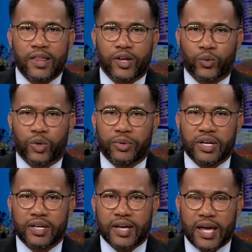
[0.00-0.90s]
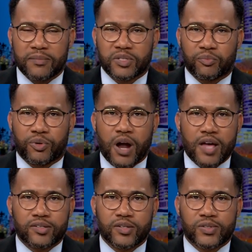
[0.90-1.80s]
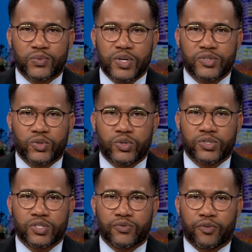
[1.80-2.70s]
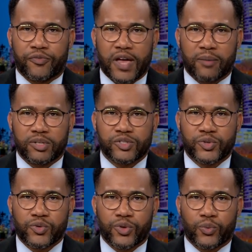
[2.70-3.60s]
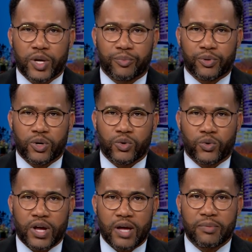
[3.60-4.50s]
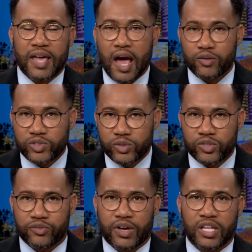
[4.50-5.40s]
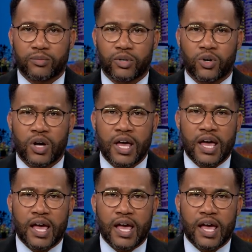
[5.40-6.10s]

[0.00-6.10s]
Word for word: There will be games and prizes, resources for families through the WIC program, counselors available,